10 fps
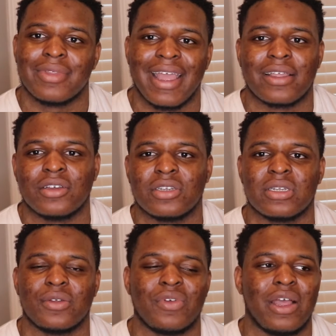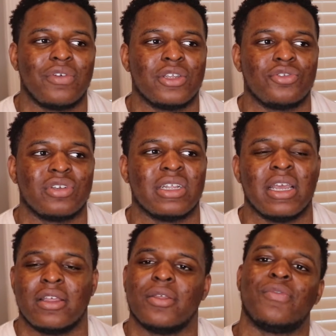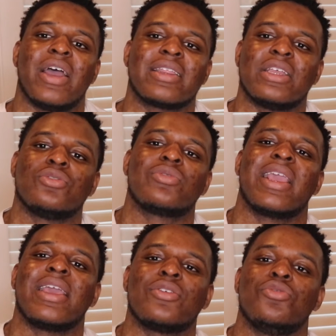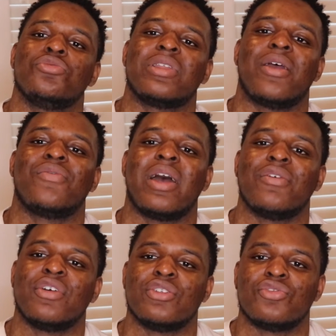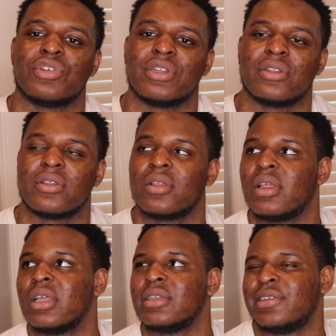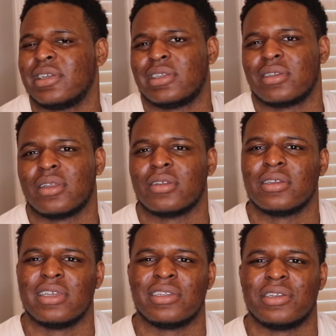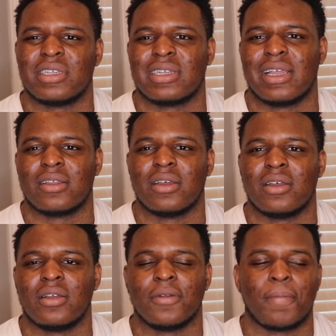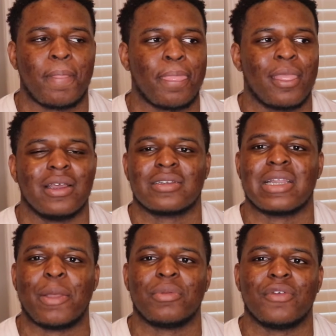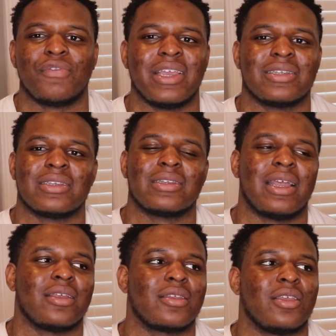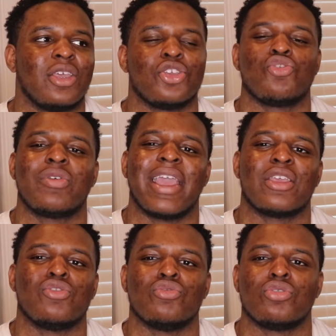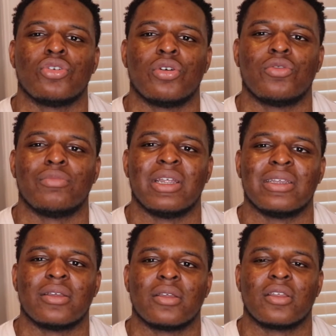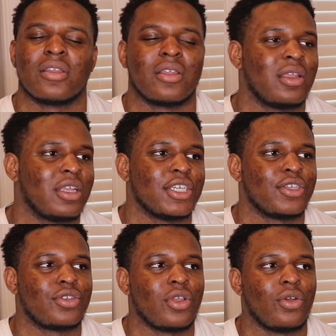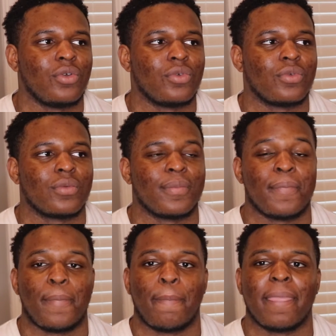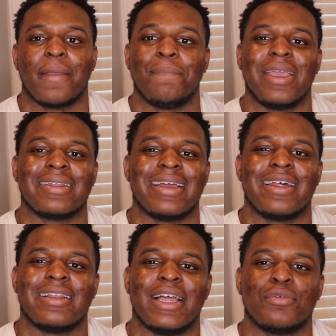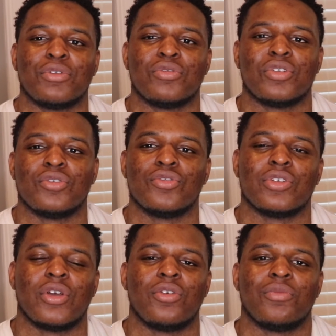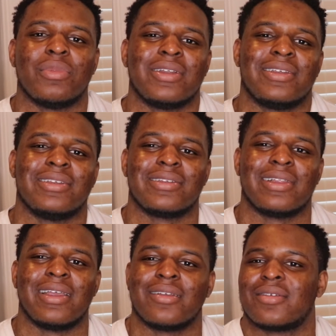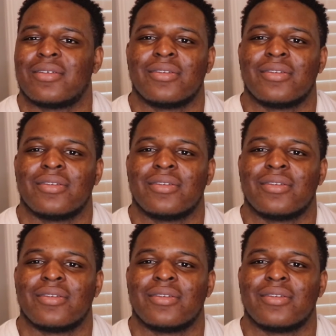that cushion of $500, the fact that you can't use that $500 is just like a slap in the face. It's like you can't use your own money. So a bank not allowing you to use your own money is like,